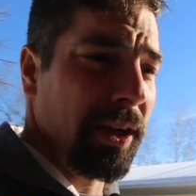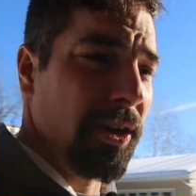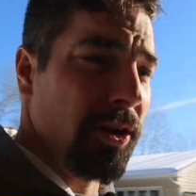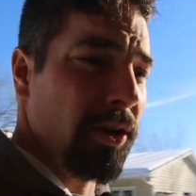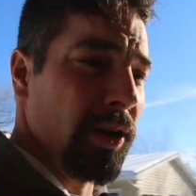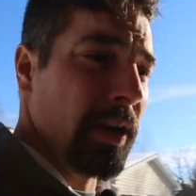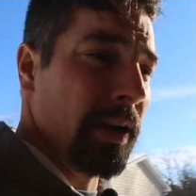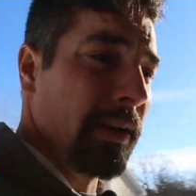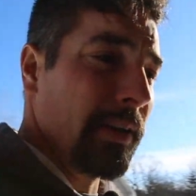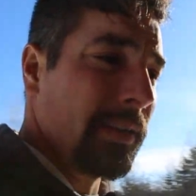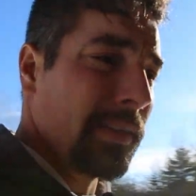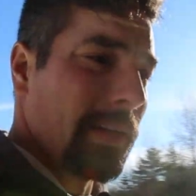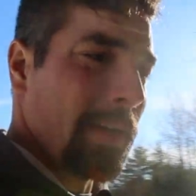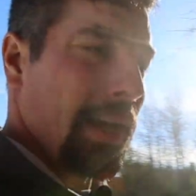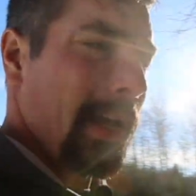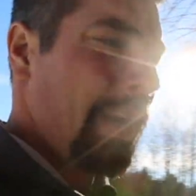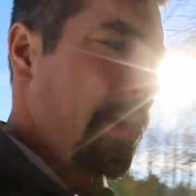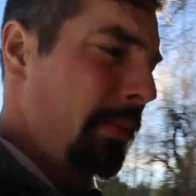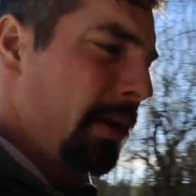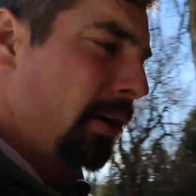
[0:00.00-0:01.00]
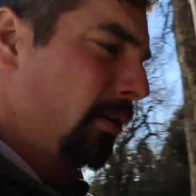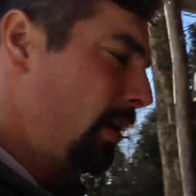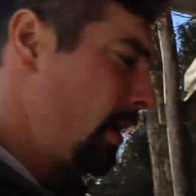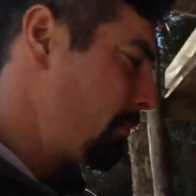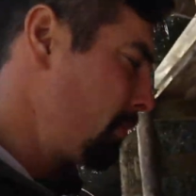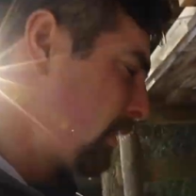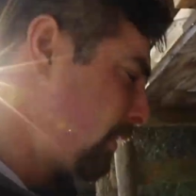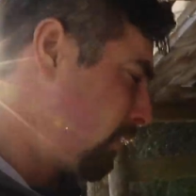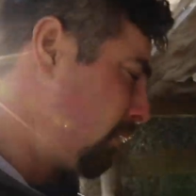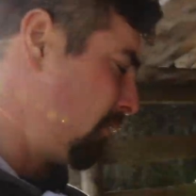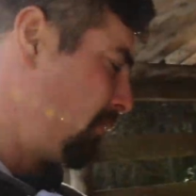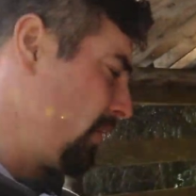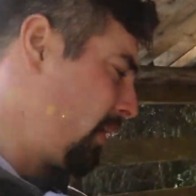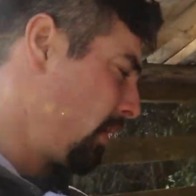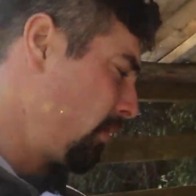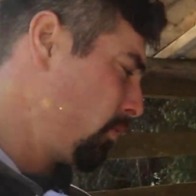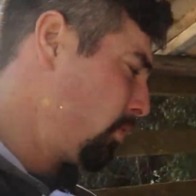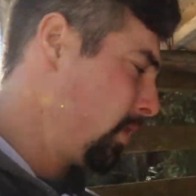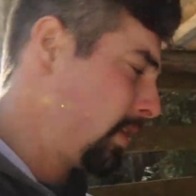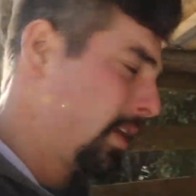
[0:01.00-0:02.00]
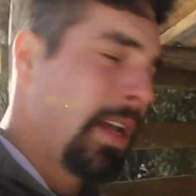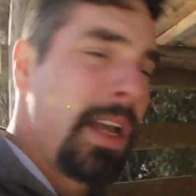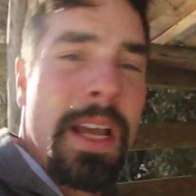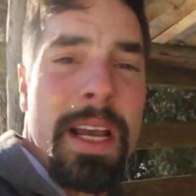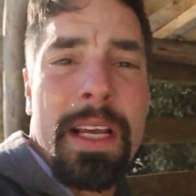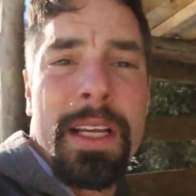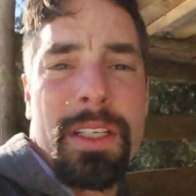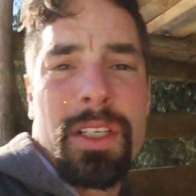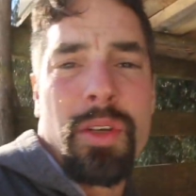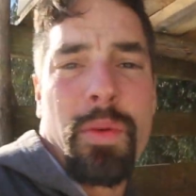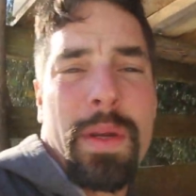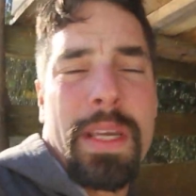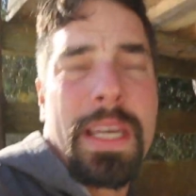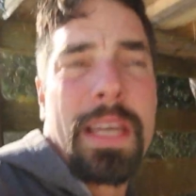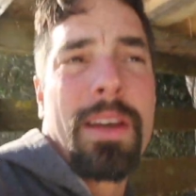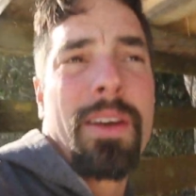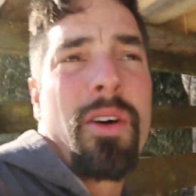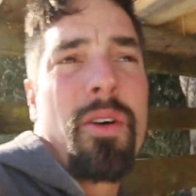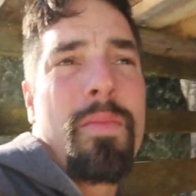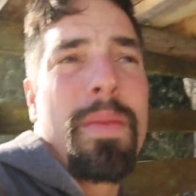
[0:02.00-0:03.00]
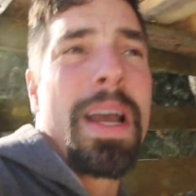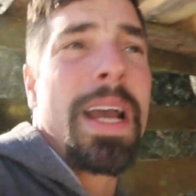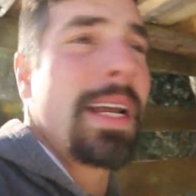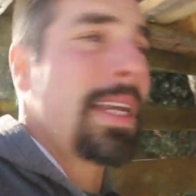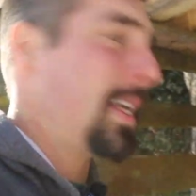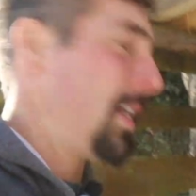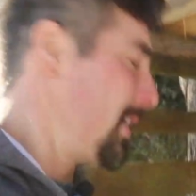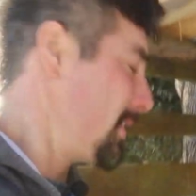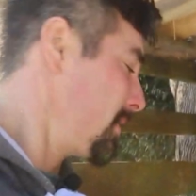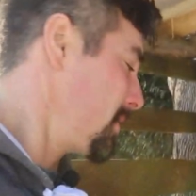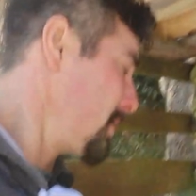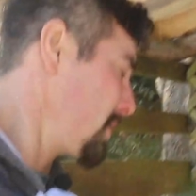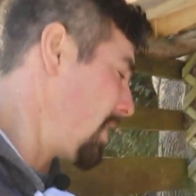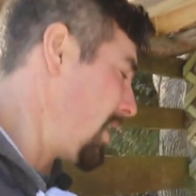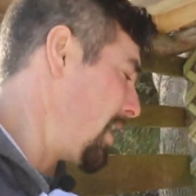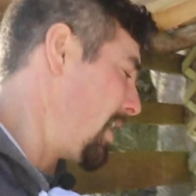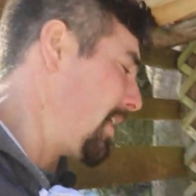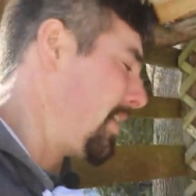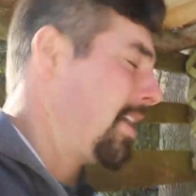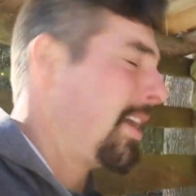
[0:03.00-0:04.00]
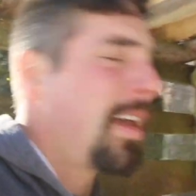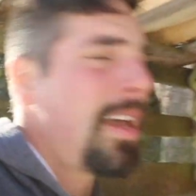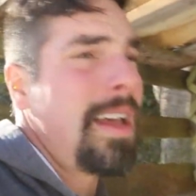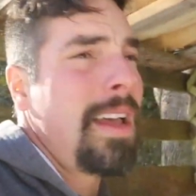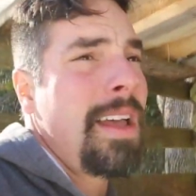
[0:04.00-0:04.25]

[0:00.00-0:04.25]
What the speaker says: the good. And I'm going to grab a little firewood so we can go back inside,